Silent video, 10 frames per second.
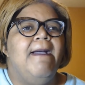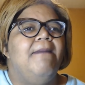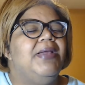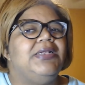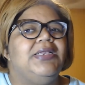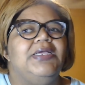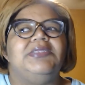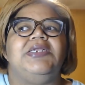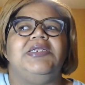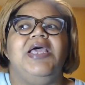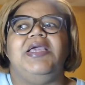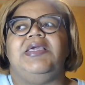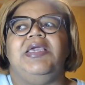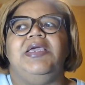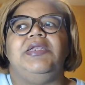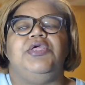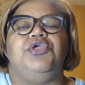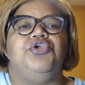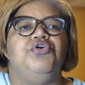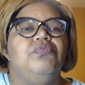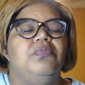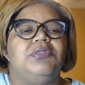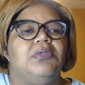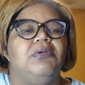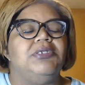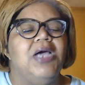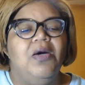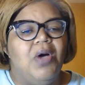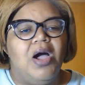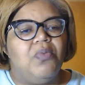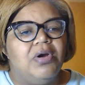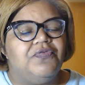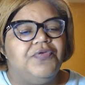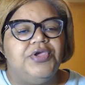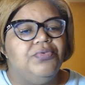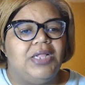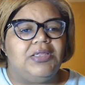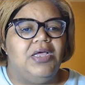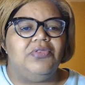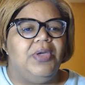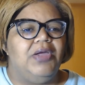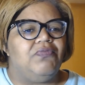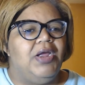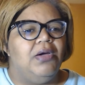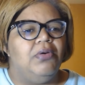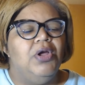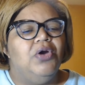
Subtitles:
But at the end of the day, Candy, you, Don Juan works for you, not the other way around.